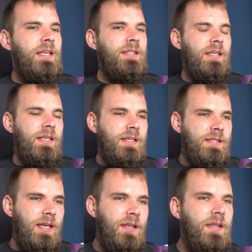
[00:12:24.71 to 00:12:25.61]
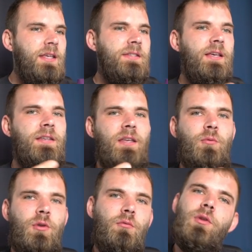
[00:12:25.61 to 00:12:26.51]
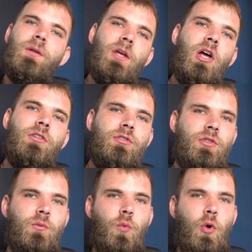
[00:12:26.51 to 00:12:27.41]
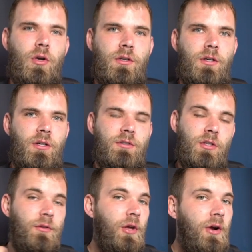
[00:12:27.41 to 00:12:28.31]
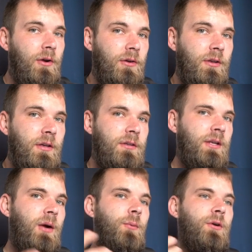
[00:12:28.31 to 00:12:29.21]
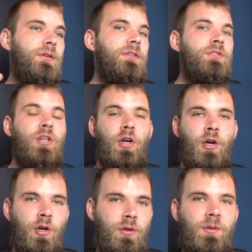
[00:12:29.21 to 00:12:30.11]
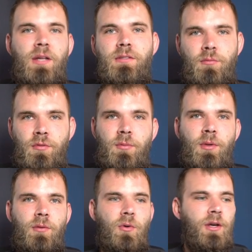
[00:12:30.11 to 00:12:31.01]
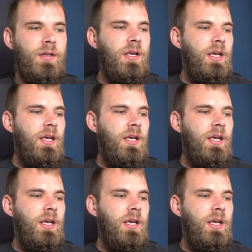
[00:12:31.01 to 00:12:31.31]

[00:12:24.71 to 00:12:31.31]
He says like when you're really young, you should work to learn, not work to earn. That's a really big one.